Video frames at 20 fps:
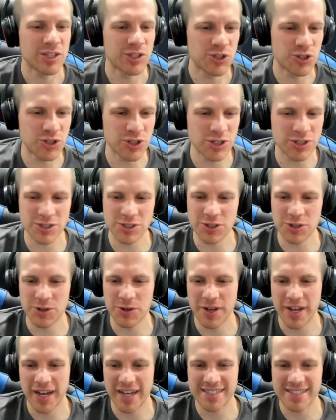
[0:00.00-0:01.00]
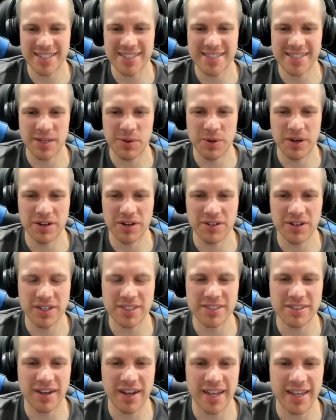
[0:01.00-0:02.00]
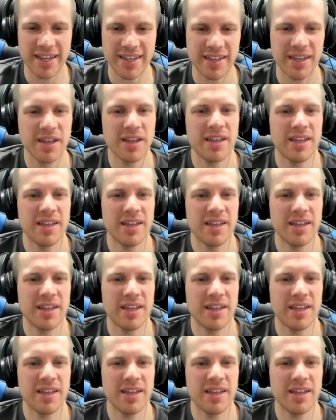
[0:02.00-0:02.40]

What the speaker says: just so you guys can see what it looks like.